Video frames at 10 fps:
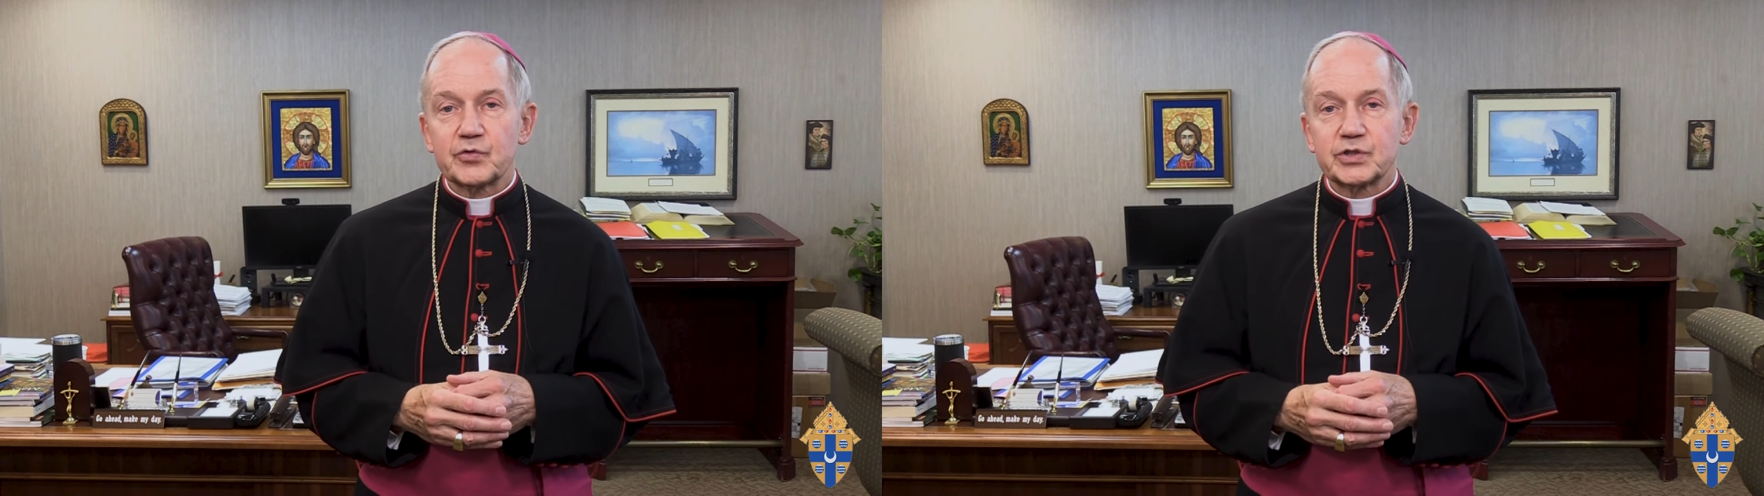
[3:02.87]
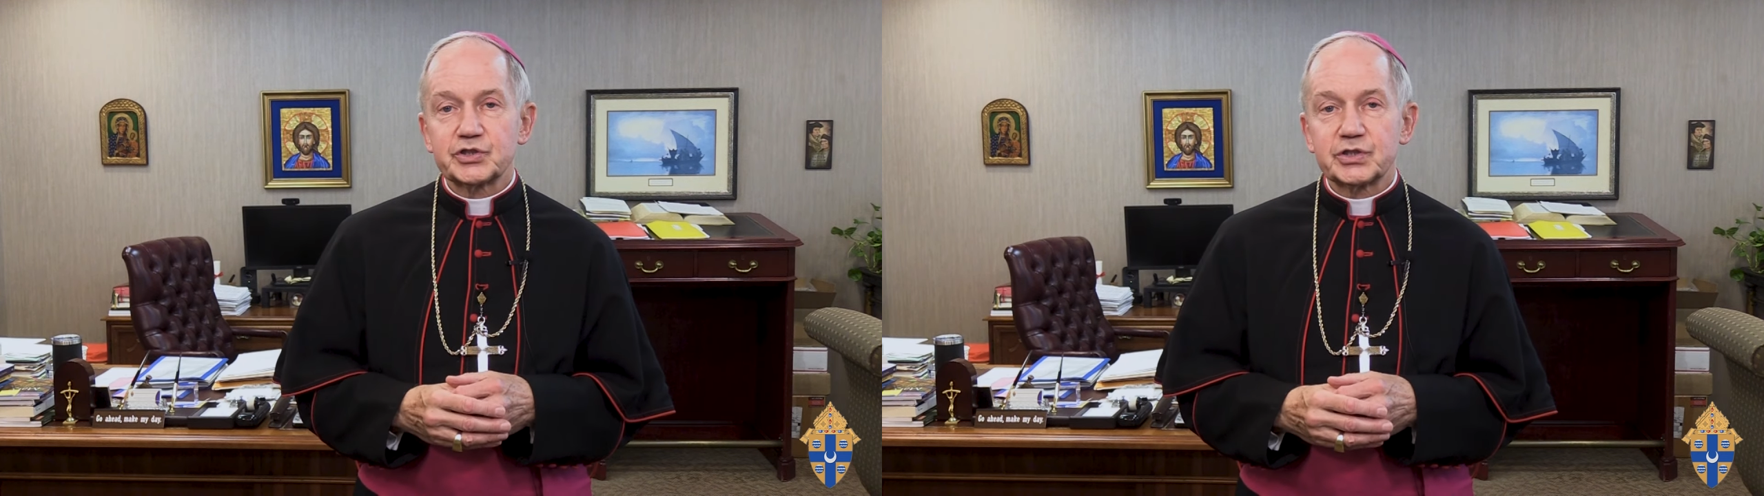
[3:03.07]

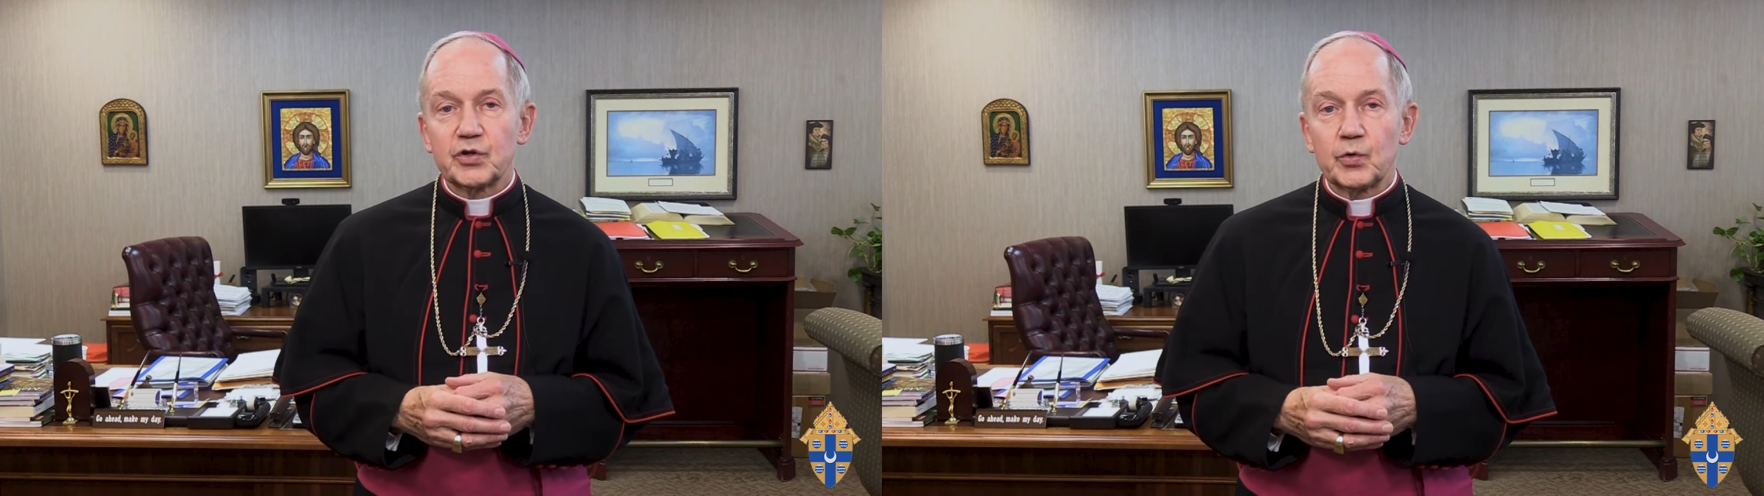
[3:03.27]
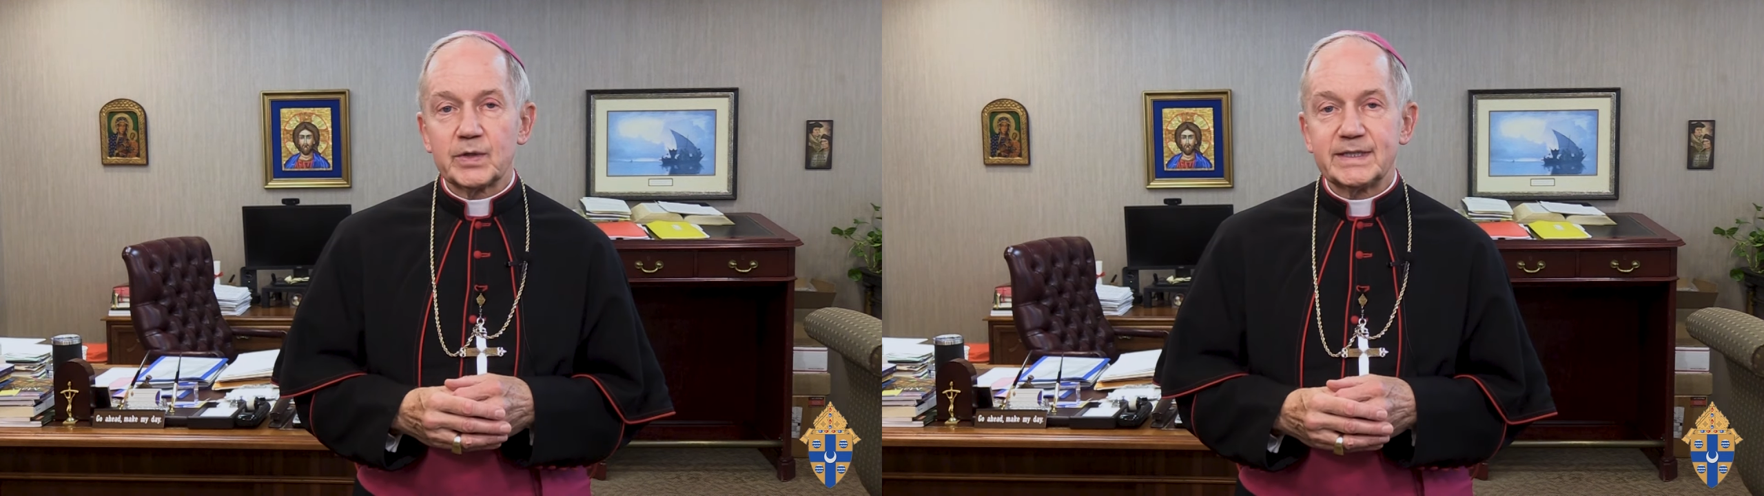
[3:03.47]
Christian
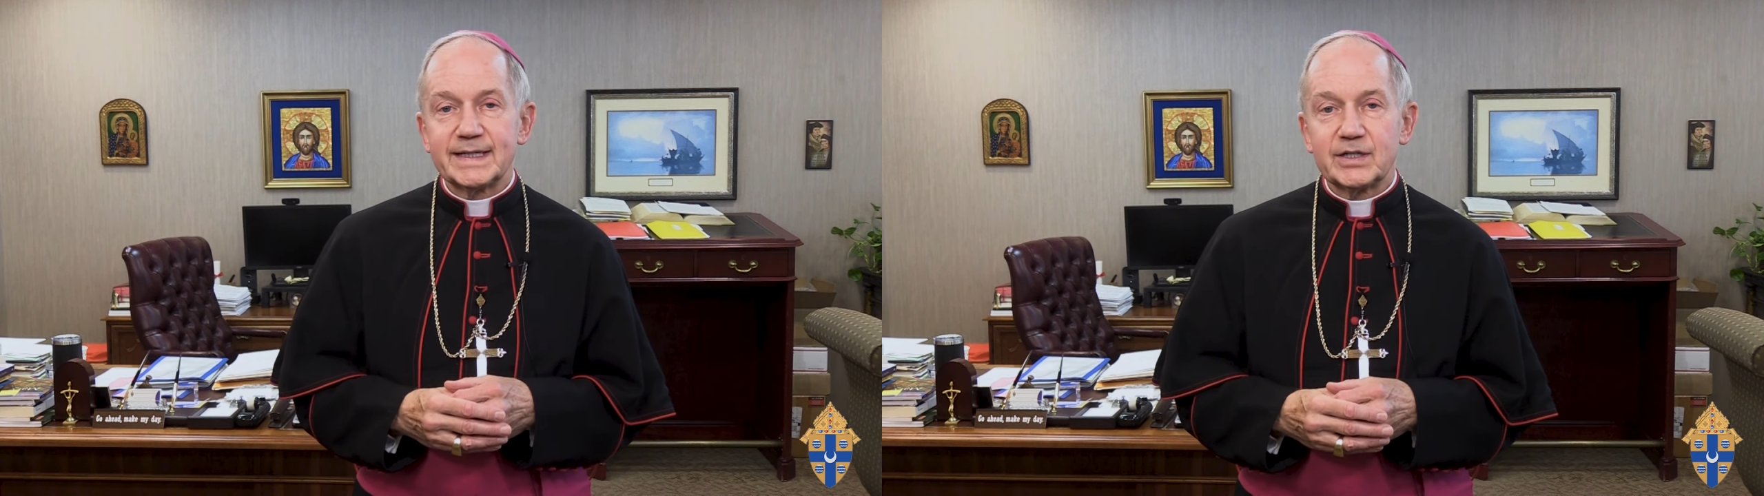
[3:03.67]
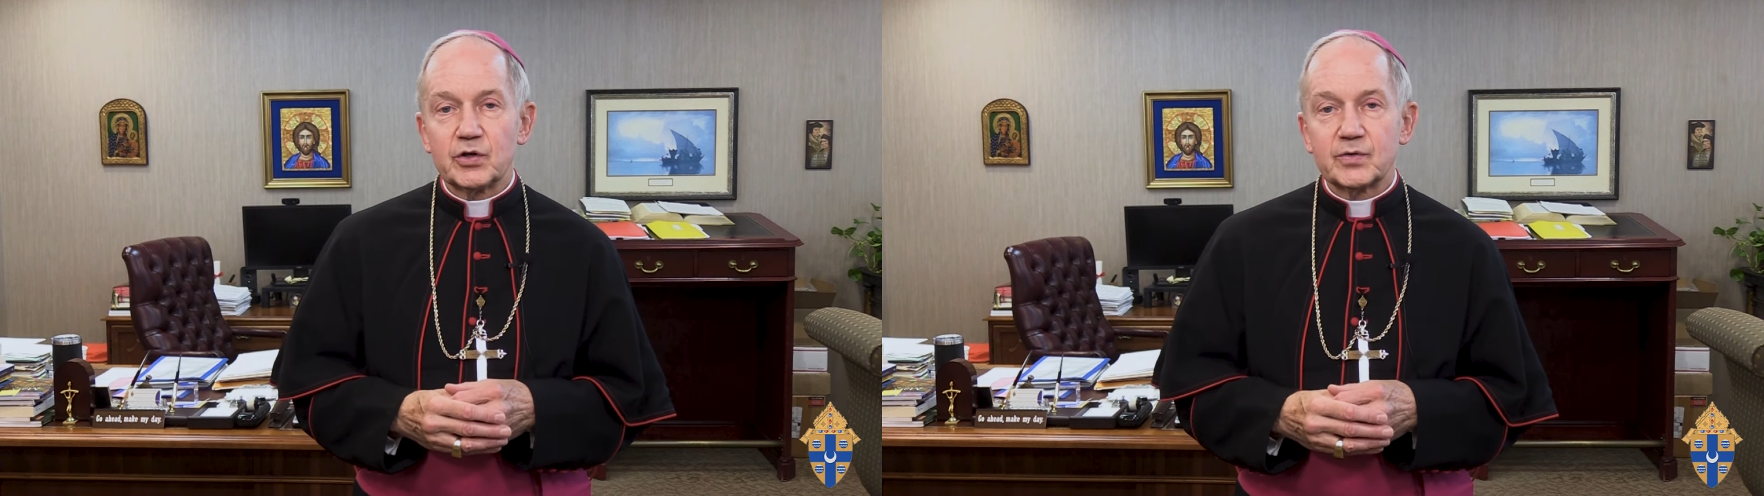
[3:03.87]
holy
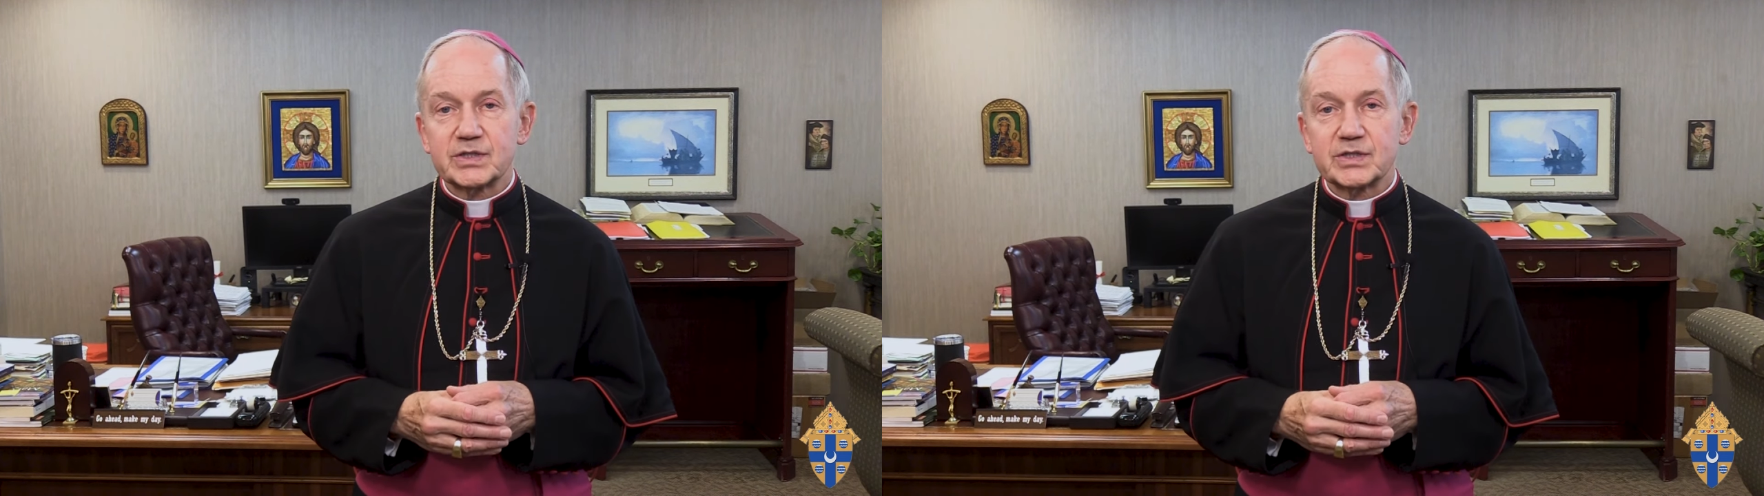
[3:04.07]
day known